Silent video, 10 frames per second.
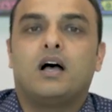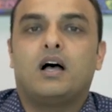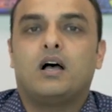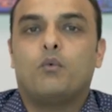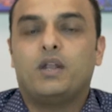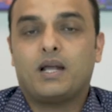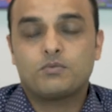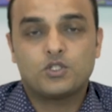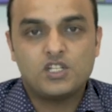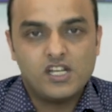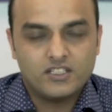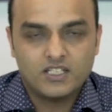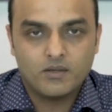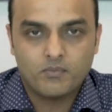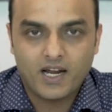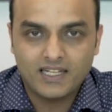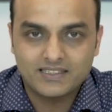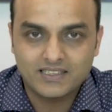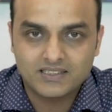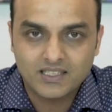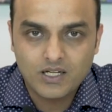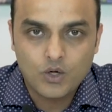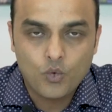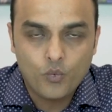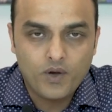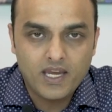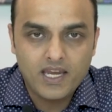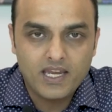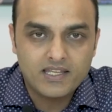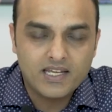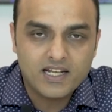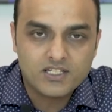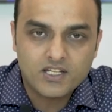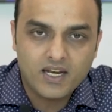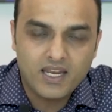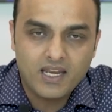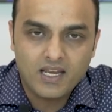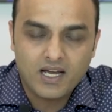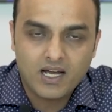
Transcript: When it comes to near-term prices, we did a study.